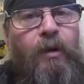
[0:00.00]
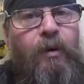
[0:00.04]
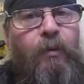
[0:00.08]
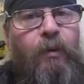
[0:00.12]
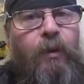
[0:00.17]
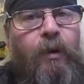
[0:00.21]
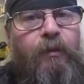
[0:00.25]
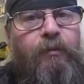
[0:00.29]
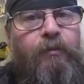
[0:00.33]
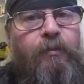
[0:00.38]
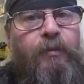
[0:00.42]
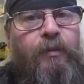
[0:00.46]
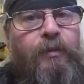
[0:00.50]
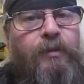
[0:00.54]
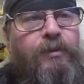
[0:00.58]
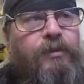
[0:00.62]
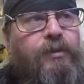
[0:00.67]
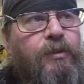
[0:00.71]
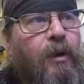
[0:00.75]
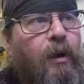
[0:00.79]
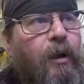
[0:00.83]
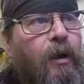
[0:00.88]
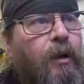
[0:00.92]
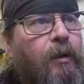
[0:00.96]
away from the
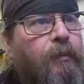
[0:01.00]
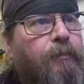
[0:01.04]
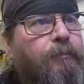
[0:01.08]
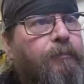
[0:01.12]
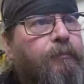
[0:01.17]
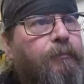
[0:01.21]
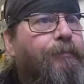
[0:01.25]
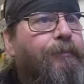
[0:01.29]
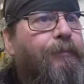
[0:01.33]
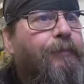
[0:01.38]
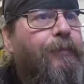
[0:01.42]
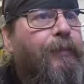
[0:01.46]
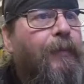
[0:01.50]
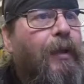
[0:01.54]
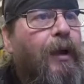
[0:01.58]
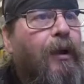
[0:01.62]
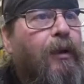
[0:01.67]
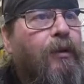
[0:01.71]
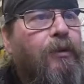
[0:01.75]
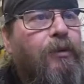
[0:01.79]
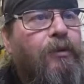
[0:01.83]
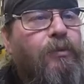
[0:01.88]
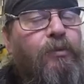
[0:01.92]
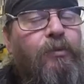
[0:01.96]
saw. Now,
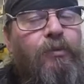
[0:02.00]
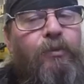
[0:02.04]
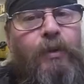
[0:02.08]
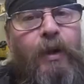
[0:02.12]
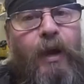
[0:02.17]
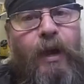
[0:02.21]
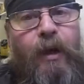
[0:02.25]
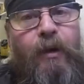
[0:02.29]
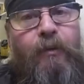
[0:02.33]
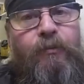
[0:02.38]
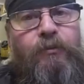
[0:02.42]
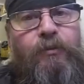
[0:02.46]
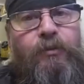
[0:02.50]
you have